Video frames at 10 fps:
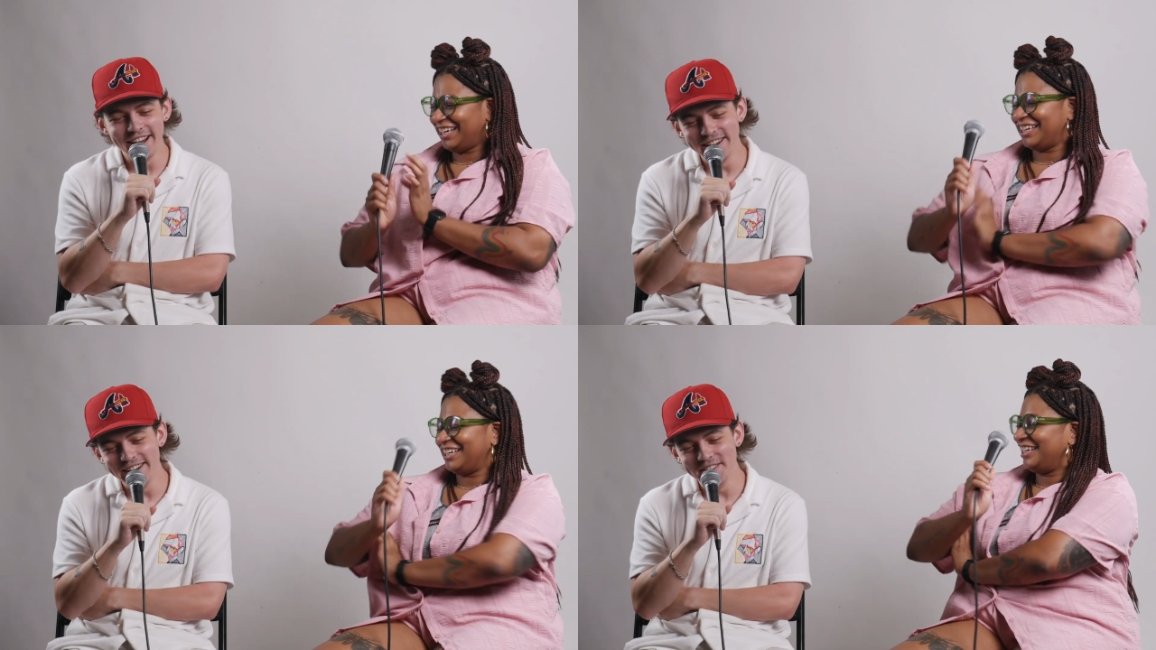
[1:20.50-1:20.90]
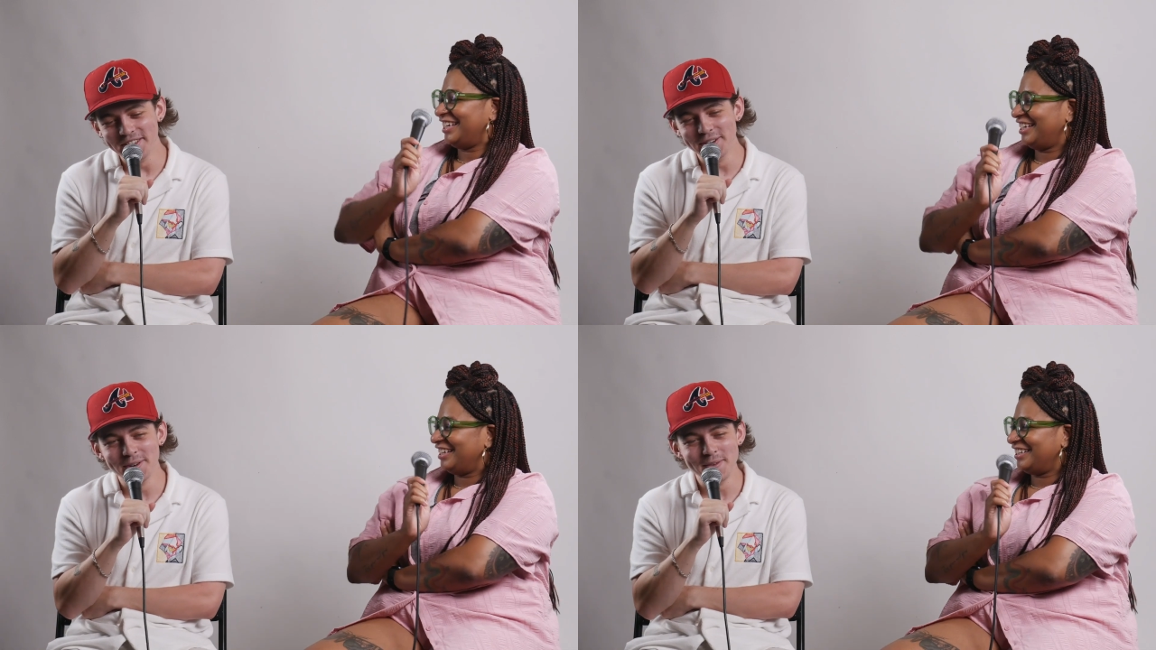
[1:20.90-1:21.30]
Speaker 1: know. Um
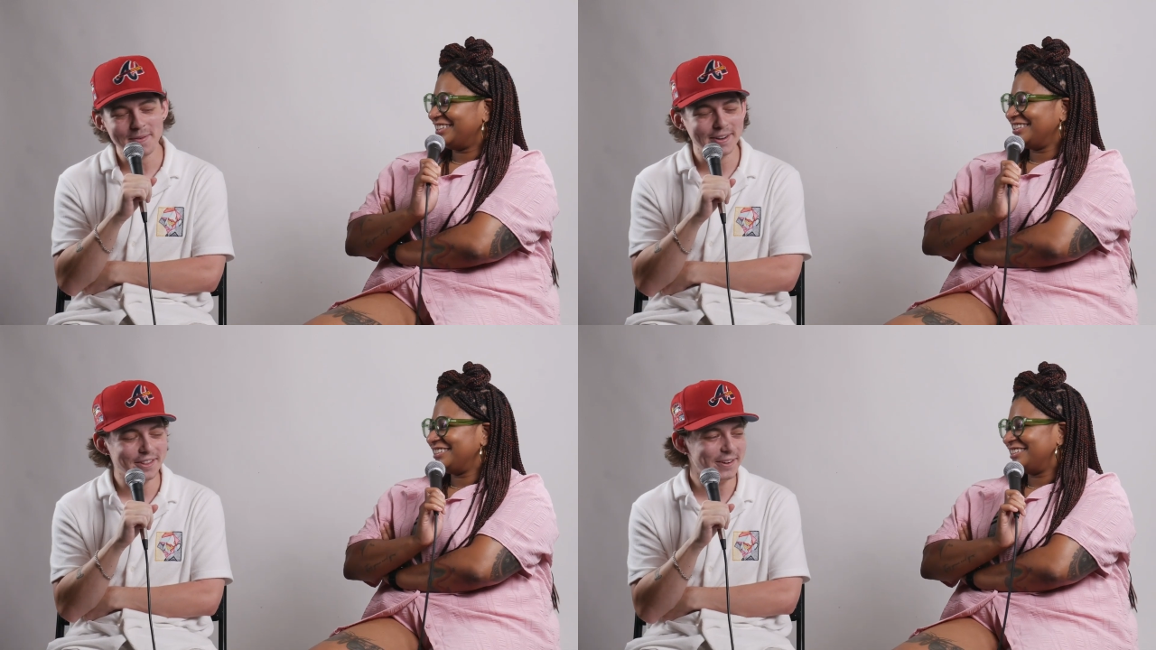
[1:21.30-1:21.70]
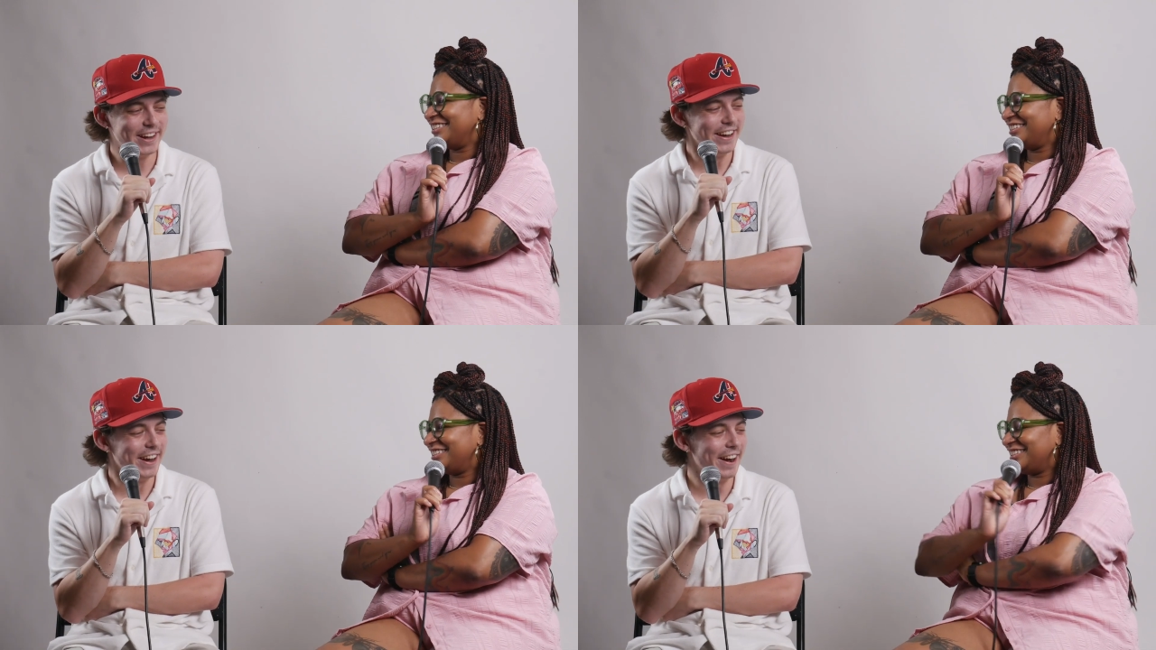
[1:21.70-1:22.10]
the new one may be on the
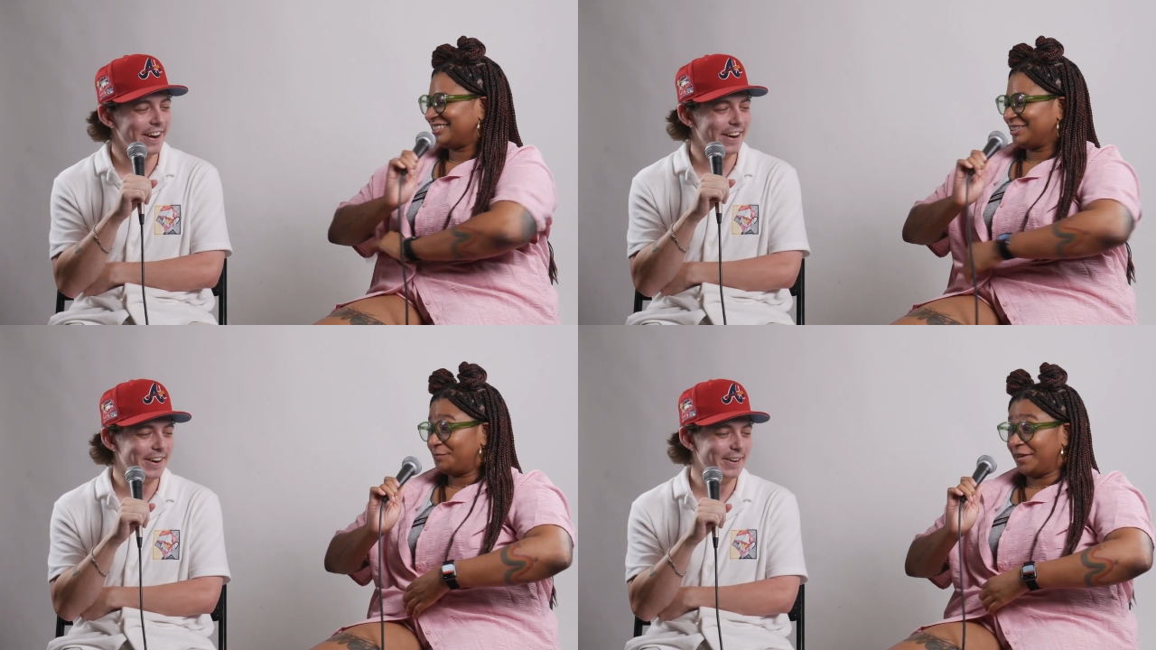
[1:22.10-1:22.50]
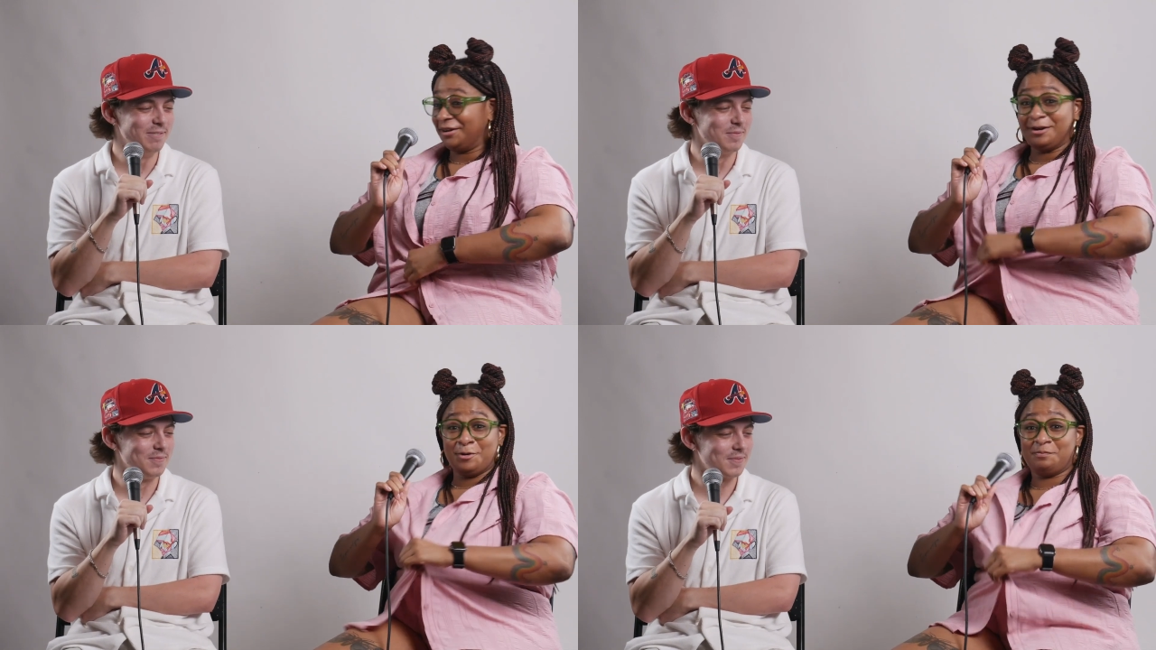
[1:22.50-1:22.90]
way. Um,
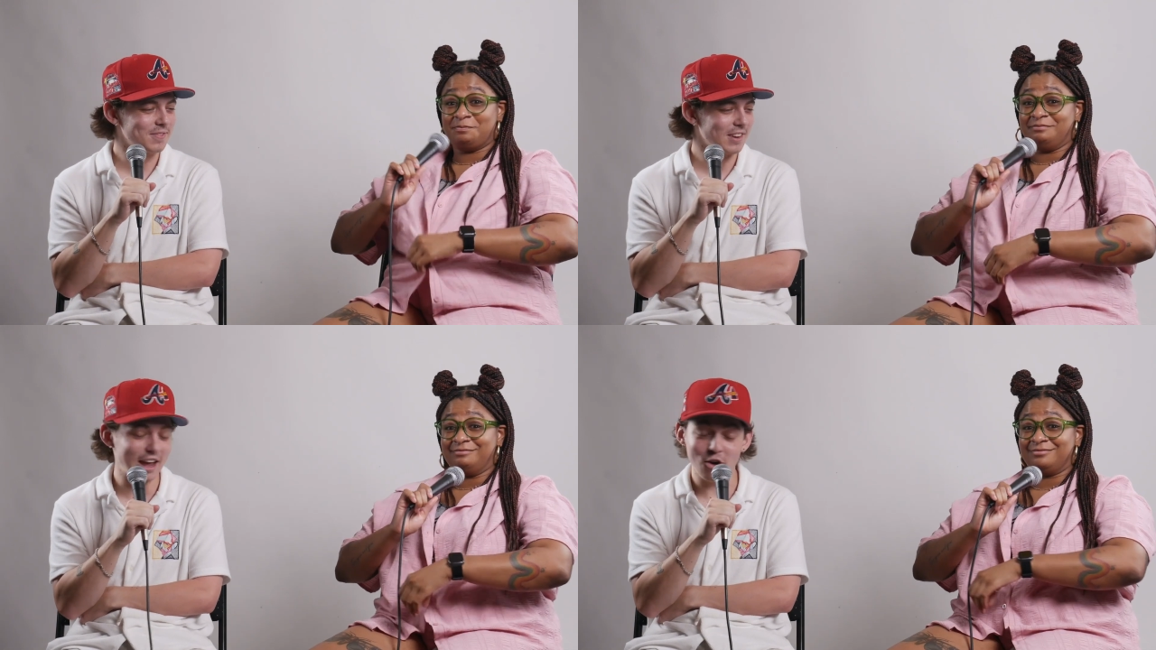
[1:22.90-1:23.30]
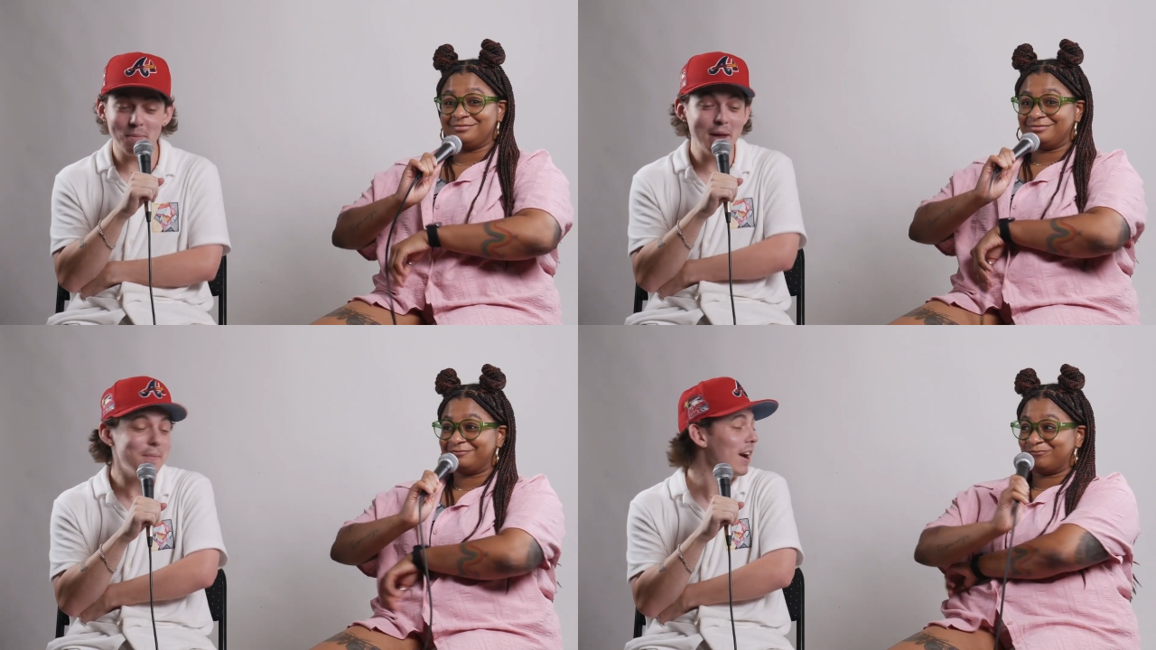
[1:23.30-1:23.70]
Pier- oh.
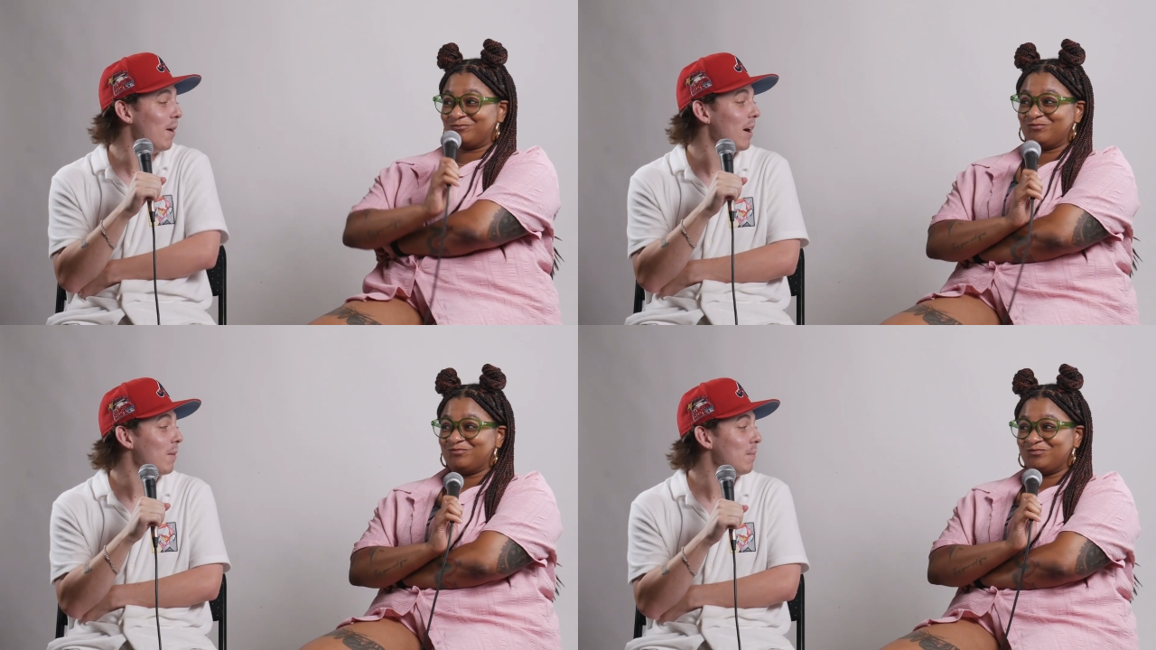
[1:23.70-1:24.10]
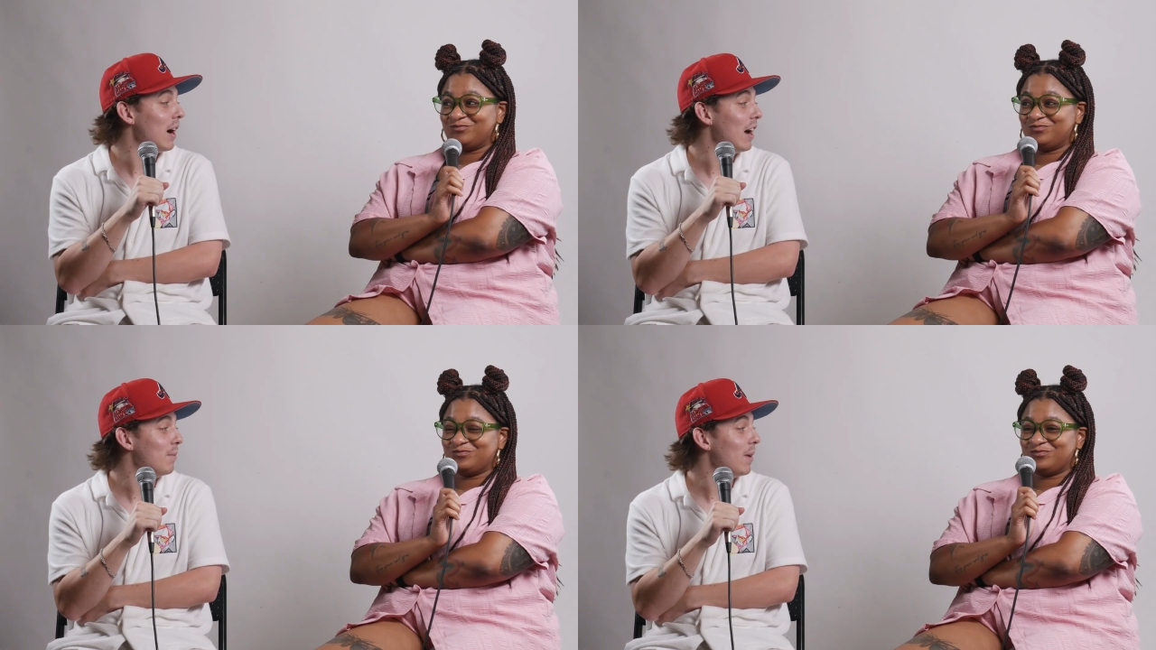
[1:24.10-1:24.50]
or it may be out by,
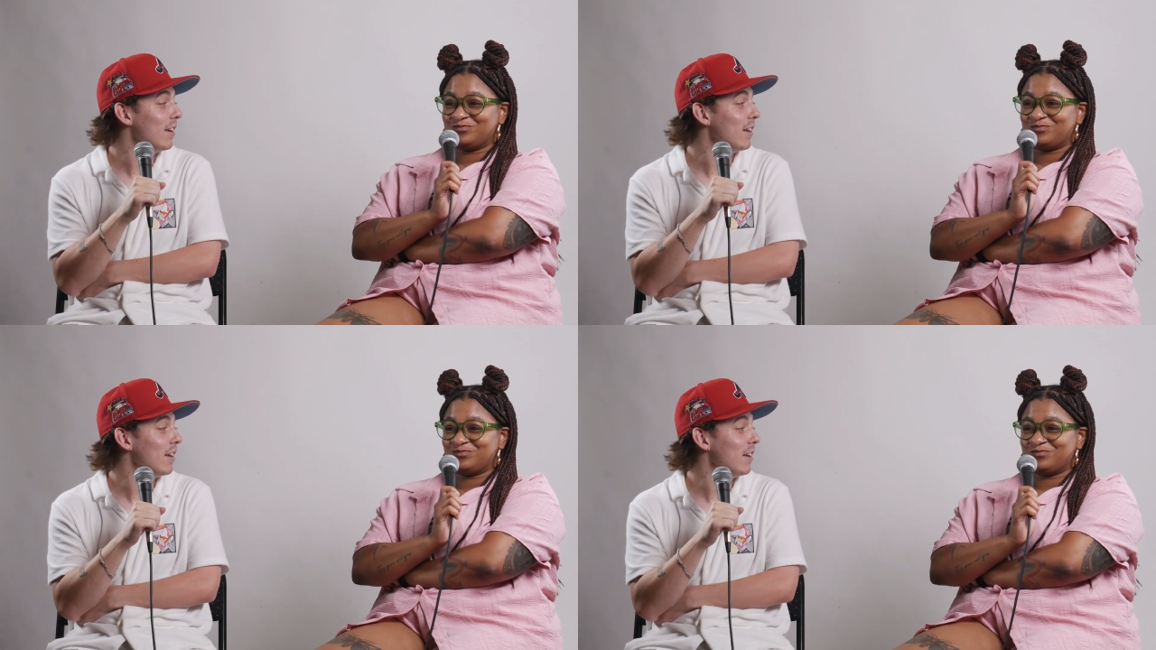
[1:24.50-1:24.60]
by